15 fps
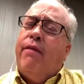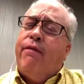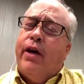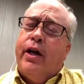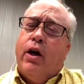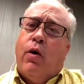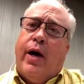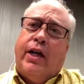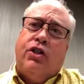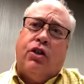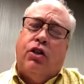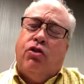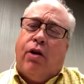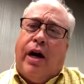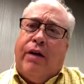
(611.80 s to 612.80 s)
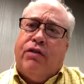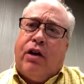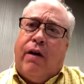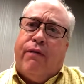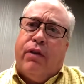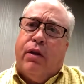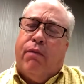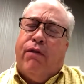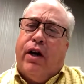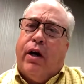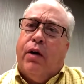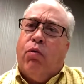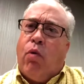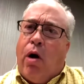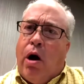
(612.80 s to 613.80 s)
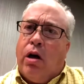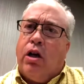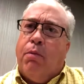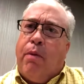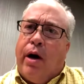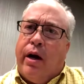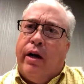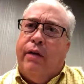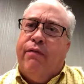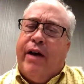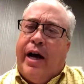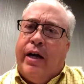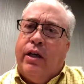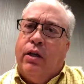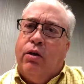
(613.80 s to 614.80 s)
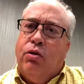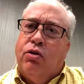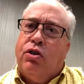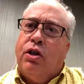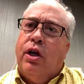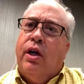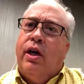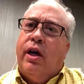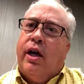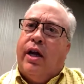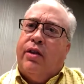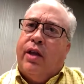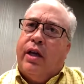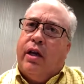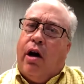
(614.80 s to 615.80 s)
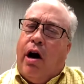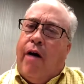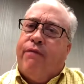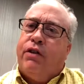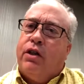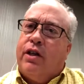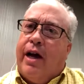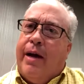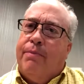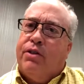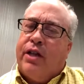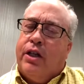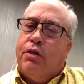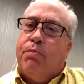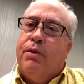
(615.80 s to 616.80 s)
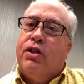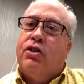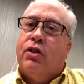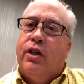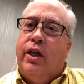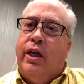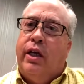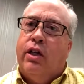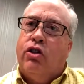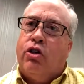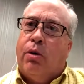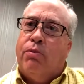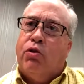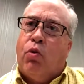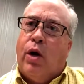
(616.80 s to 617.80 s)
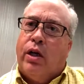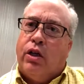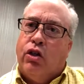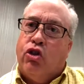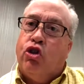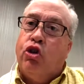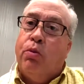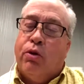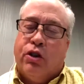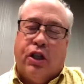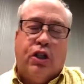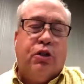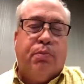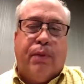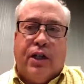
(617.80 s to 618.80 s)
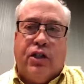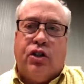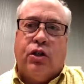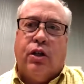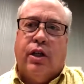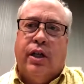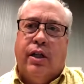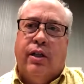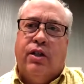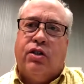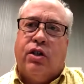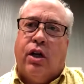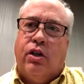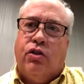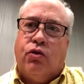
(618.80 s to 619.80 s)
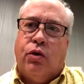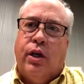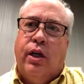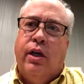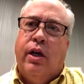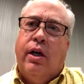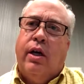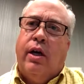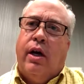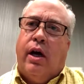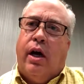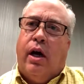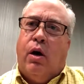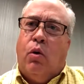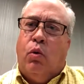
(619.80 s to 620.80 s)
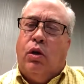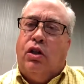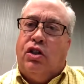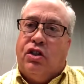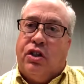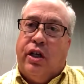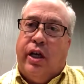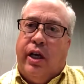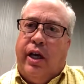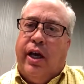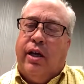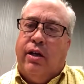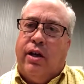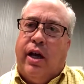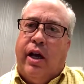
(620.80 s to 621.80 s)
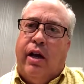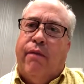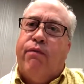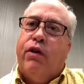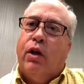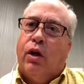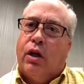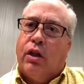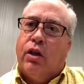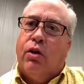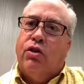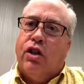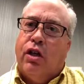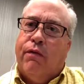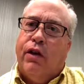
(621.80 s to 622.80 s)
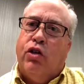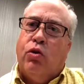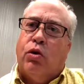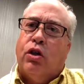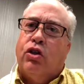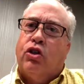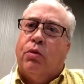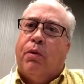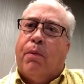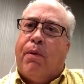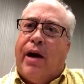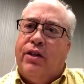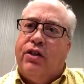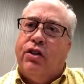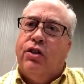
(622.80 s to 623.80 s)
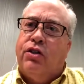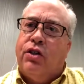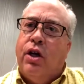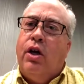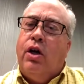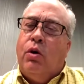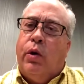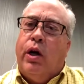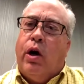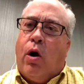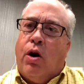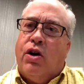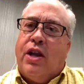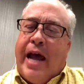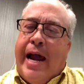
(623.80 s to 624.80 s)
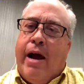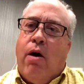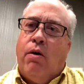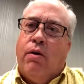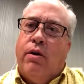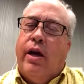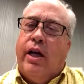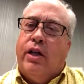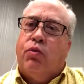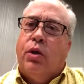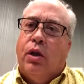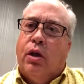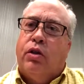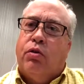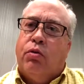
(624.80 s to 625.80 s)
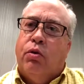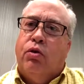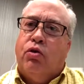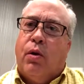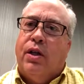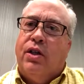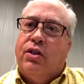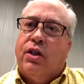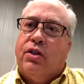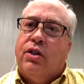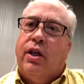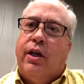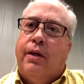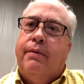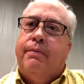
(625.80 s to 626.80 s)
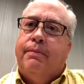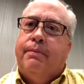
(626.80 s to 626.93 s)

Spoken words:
FAO actually drives off the very raw commodity values. And I think oftentimes that's misleading in terms of what consumers, especially in this country, would see. And if you look at those individual consumer prices, we are down as we look through 2016.